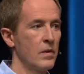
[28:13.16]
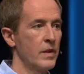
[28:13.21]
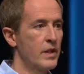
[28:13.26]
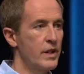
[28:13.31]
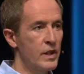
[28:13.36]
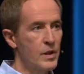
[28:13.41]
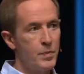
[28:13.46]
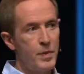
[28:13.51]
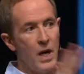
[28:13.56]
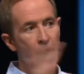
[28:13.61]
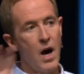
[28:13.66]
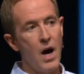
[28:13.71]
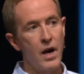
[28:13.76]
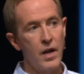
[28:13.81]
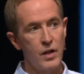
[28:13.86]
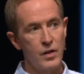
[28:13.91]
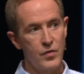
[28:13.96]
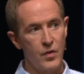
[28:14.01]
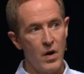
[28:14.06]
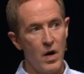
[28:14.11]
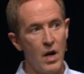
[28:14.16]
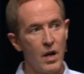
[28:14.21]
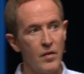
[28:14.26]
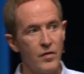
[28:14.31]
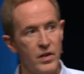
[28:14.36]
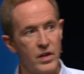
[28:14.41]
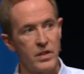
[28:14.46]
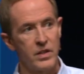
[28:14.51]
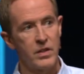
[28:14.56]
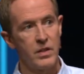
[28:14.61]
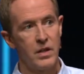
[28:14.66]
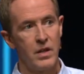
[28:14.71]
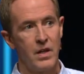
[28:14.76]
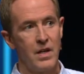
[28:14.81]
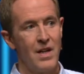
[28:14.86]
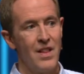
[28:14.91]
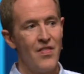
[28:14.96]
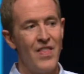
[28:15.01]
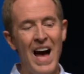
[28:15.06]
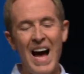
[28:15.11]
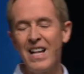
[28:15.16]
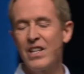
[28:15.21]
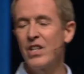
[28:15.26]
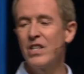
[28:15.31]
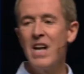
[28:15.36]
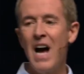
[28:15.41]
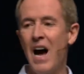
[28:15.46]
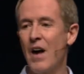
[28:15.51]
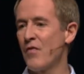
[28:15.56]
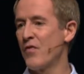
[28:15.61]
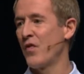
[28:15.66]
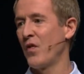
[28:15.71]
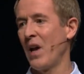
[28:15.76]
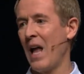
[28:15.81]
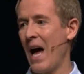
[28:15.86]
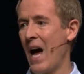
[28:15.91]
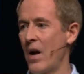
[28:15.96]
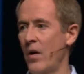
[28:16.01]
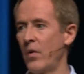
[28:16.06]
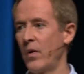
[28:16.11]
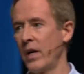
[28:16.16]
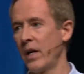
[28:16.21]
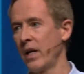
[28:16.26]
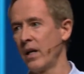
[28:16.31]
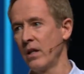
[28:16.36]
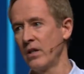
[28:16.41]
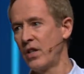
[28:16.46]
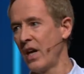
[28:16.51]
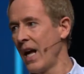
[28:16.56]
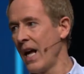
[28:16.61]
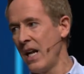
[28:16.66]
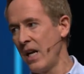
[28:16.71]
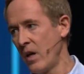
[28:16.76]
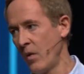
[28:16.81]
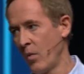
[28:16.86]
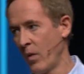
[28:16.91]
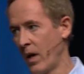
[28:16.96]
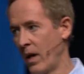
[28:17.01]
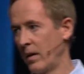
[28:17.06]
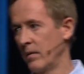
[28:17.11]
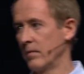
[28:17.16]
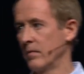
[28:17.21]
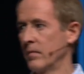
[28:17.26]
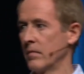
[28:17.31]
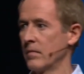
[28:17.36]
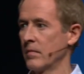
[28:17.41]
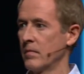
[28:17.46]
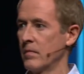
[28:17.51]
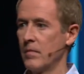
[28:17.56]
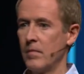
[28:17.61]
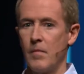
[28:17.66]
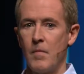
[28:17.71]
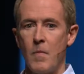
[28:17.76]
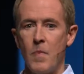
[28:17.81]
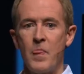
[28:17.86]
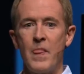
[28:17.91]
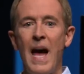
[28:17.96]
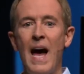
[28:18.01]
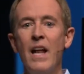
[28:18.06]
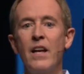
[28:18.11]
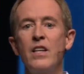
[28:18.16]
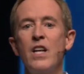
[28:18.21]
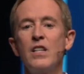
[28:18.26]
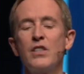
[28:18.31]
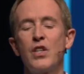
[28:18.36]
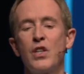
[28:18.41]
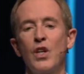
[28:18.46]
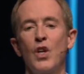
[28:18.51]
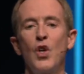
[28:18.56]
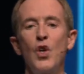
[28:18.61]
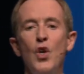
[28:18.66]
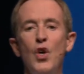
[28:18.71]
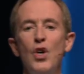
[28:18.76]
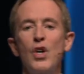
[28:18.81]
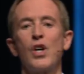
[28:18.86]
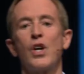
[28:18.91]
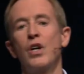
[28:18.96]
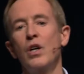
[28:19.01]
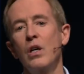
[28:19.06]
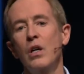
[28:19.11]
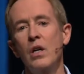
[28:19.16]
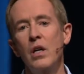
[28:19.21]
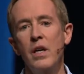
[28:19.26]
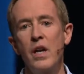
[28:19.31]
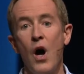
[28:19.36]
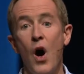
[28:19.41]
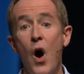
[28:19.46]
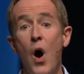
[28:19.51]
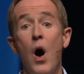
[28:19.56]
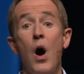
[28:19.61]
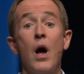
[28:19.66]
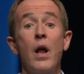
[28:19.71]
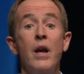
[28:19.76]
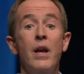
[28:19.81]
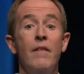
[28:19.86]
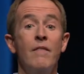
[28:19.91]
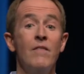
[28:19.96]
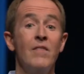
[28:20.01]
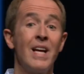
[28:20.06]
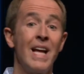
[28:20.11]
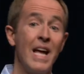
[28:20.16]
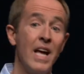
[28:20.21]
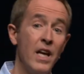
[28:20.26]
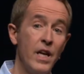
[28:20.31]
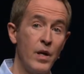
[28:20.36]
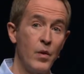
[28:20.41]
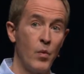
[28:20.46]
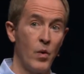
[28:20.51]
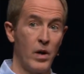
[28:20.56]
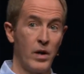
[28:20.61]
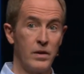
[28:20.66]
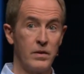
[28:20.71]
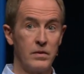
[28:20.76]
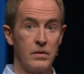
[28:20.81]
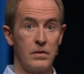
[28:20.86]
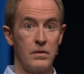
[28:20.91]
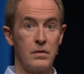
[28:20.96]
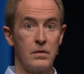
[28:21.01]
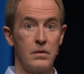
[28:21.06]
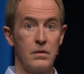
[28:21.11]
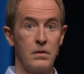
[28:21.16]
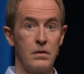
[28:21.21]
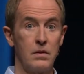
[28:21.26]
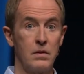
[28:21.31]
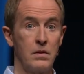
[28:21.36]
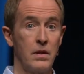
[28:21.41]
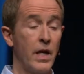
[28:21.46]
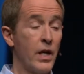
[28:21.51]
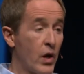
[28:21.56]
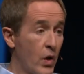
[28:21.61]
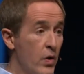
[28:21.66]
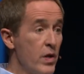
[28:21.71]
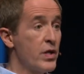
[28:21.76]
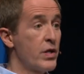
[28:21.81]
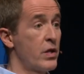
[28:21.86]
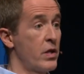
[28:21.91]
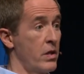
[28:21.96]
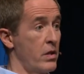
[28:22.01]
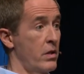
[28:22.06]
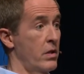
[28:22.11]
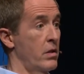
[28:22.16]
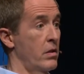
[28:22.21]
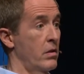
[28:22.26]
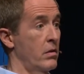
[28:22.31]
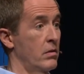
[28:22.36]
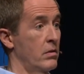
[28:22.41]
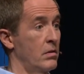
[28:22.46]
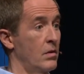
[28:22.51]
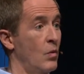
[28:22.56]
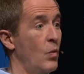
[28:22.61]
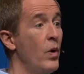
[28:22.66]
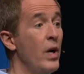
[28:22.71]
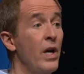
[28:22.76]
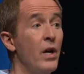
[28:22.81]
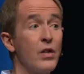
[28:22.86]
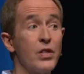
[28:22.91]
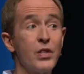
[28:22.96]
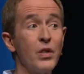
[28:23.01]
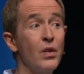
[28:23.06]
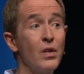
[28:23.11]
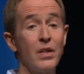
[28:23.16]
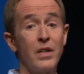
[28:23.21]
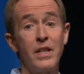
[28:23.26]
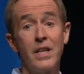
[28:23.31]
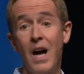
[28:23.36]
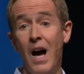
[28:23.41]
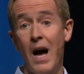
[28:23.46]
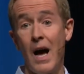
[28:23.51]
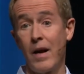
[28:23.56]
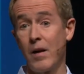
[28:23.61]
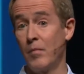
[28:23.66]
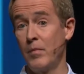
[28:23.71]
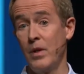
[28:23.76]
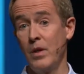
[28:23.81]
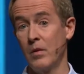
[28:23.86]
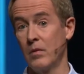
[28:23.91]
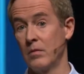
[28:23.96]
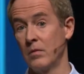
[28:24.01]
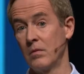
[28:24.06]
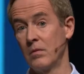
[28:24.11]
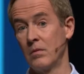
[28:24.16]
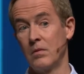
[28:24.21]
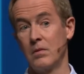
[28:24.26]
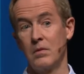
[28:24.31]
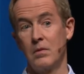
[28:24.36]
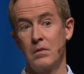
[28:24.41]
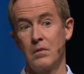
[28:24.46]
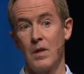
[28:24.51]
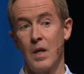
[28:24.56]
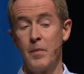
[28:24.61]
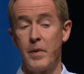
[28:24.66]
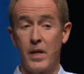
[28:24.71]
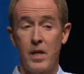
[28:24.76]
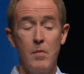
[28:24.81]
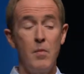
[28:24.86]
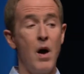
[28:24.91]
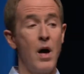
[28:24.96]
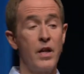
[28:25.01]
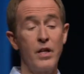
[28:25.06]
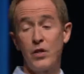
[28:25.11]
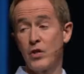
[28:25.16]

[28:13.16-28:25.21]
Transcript: Let's just be honest for all of us. That's not flattering to anyone. That doesn't look good on anyone. And Christians, we are certainly not immune. I mean, come on,